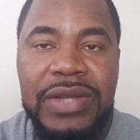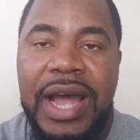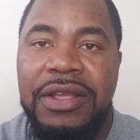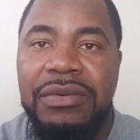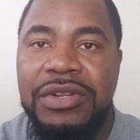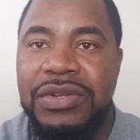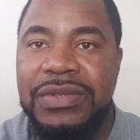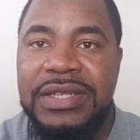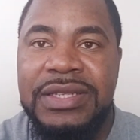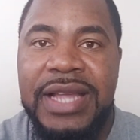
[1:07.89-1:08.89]
So how do you
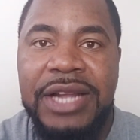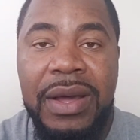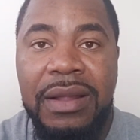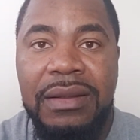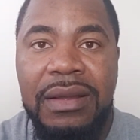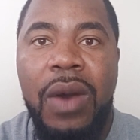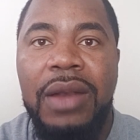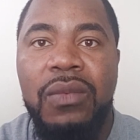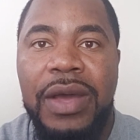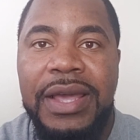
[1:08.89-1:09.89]
reduce this now? Well,
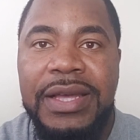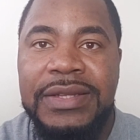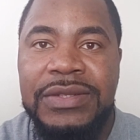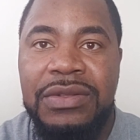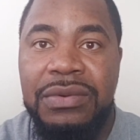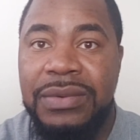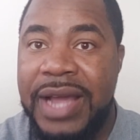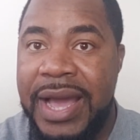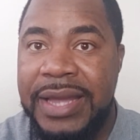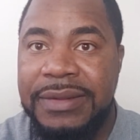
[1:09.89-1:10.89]
one way is through
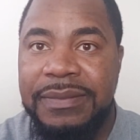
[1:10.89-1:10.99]
diet.